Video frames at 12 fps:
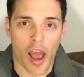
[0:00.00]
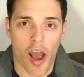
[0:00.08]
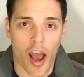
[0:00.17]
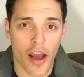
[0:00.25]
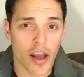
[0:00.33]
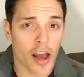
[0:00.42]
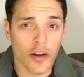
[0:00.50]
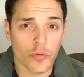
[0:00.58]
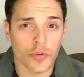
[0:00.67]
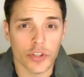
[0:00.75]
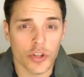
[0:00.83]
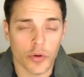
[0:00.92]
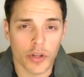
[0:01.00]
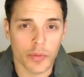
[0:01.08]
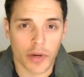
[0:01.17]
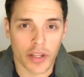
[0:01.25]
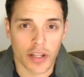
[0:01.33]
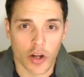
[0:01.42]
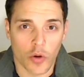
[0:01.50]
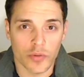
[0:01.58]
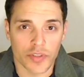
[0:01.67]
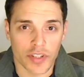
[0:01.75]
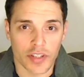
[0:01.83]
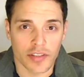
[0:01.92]
I don't really know anybody that
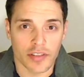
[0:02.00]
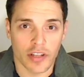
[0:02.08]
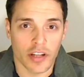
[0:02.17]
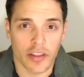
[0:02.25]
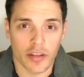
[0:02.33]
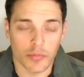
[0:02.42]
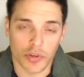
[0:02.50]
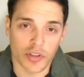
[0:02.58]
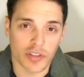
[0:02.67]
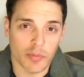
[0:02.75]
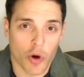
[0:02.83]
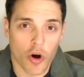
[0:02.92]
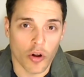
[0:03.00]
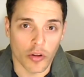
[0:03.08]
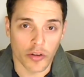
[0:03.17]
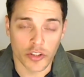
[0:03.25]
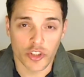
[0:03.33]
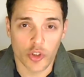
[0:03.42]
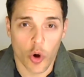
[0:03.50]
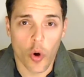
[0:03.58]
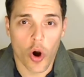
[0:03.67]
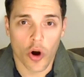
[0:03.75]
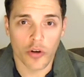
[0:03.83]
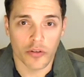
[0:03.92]
owns this in anything but a small. They're so
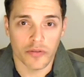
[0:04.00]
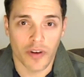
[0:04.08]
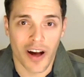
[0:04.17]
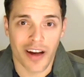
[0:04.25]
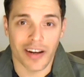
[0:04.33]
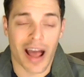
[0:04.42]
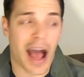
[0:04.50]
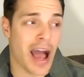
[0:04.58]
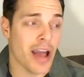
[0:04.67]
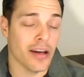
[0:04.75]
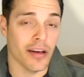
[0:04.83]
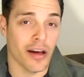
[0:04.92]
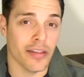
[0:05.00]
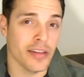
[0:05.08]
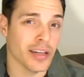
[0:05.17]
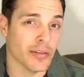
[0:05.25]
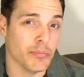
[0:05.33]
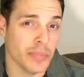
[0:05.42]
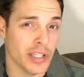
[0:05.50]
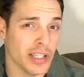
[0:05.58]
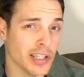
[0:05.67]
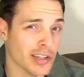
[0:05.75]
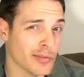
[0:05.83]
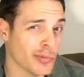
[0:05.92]
hard to find. I think a
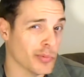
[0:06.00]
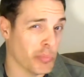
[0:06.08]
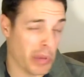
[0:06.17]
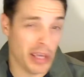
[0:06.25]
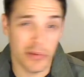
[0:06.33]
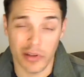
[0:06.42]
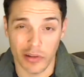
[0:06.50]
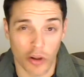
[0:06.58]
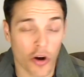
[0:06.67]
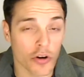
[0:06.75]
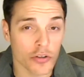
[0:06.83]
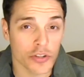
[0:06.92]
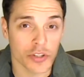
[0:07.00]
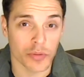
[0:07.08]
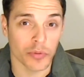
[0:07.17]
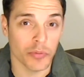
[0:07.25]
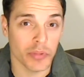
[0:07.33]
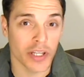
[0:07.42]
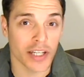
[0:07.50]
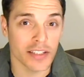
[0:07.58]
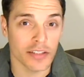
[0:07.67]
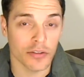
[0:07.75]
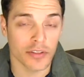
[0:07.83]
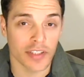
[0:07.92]
medium, maybe a large would be
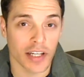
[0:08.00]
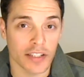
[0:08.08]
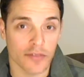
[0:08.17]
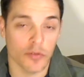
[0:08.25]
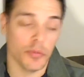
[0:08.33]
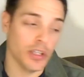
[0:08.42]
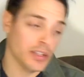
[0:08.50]
ideal size for me.